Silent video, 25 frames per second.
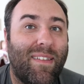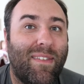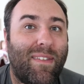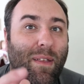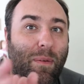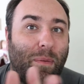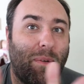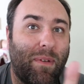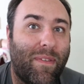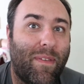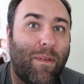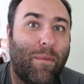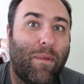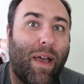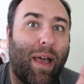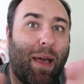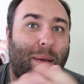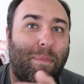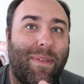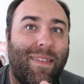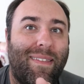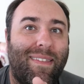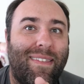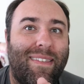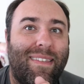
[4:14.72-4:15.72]
So we'll see what
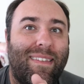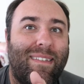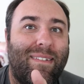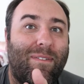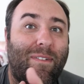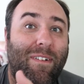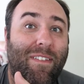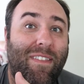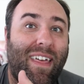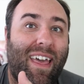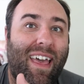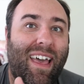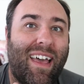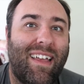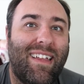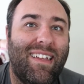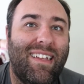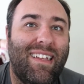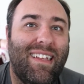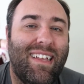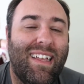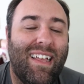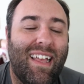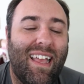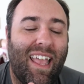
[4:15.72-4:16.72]
happens with that.
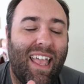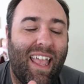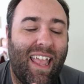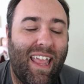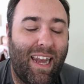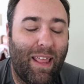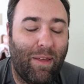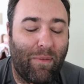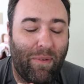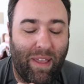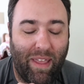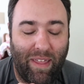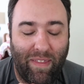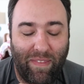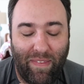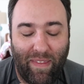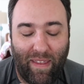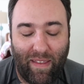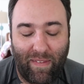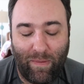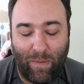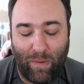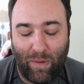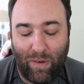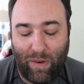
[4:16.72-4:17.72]
Anyway,
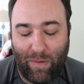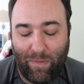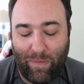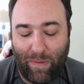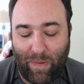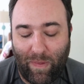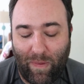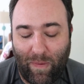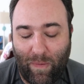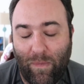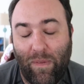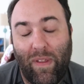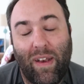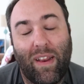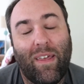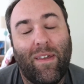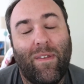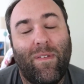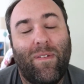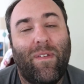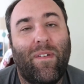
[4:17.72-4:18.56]
that's what I did for this video.